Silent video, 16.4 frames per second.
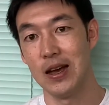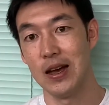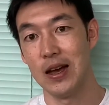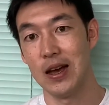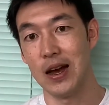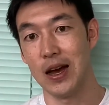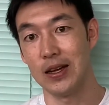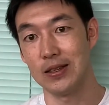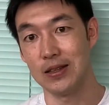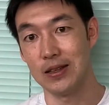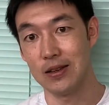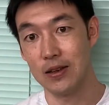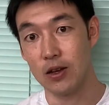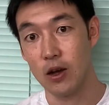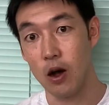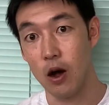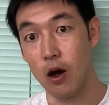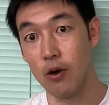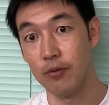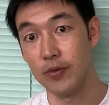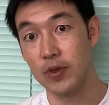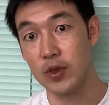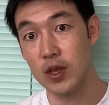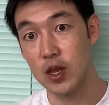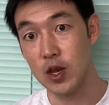I think
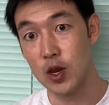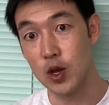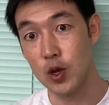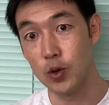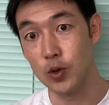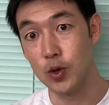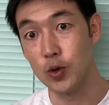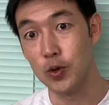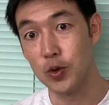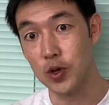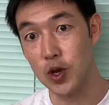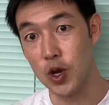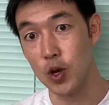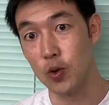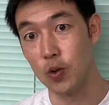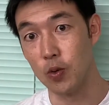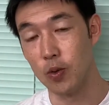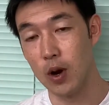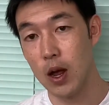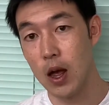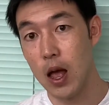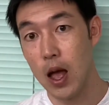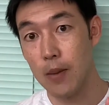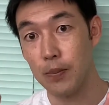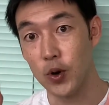continue to do.
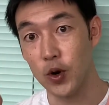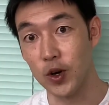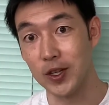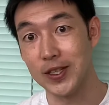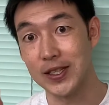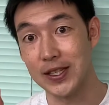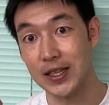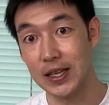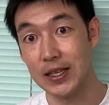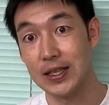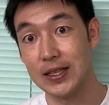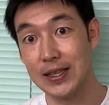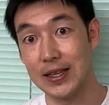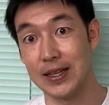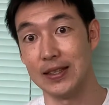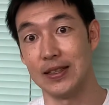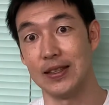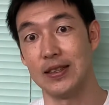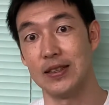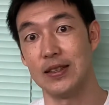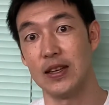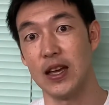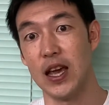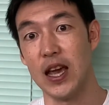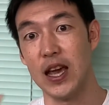Persistence
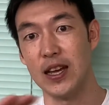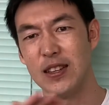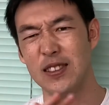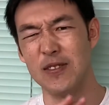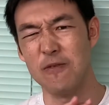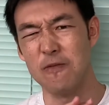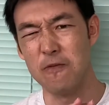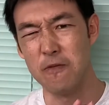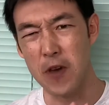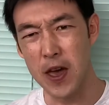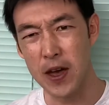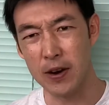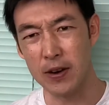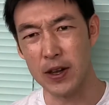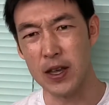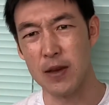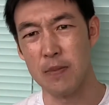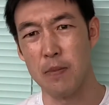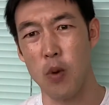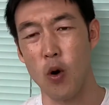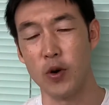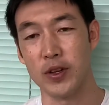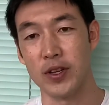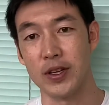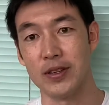is very
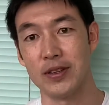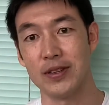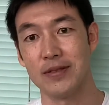important.